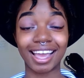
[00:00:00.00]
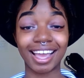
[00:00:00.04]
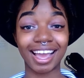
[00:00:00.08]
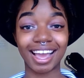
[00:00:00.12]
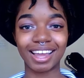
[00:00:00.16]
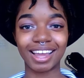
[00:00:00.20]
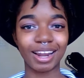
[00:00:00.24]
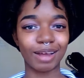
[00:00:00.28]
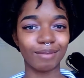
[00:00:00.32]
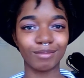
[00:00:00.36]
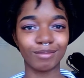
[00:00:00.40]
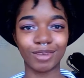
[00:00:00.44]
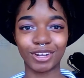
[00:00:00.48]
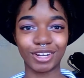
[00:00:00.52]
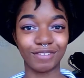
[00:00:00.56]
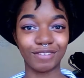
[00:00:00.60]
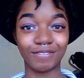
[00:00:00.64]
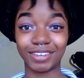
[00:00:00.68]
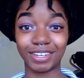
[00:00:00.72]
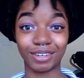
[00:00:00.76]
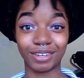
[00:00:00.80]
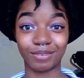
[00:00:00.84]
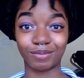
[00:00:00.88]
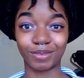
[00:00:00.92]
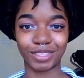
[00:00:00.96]
and I'm not
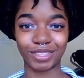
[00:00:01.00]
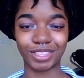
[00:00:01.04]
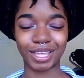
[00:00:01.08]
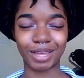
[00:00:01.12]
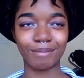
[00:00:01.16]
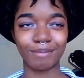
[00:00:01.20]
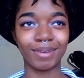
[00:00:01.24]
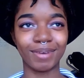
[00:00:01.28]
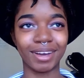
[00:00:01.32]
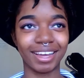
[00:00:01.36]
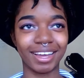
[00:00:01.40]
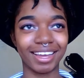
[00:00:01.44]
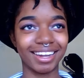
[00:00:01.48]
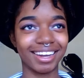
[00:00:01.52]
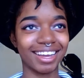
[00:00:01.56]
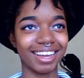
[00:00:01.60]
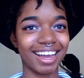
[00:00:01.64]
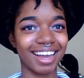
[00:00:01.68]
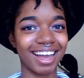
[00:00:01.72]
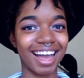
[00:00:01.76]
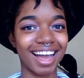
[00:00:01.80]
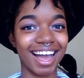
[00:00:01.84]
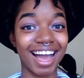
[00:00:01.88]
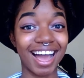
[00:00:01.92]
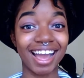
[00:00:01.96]
even done with it, but
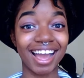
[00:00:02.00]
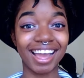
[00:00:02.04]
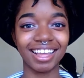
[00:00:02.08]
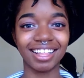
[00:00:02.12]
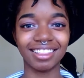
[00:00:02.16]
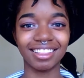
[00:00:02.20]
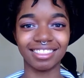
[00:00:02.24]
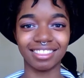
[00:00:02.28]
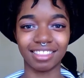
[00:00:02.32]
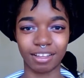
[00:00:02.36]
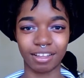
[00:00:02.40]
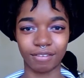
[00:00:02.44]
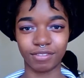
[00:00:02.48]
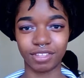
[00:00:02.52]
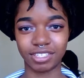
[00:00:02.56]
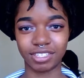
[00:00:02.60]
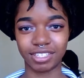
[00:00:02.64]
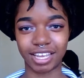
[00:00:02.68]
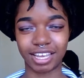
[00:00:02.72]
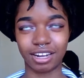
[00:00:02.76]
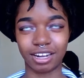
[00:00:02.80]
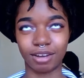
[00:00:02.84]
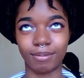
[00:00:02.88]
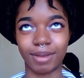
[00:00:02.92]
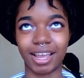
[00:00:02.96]
I love this
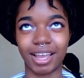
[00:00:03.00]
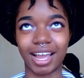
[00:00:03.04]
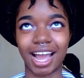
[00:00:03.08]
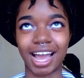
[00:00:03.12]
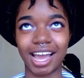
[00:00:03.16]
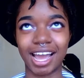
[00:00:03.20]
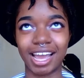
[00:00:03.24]
anime.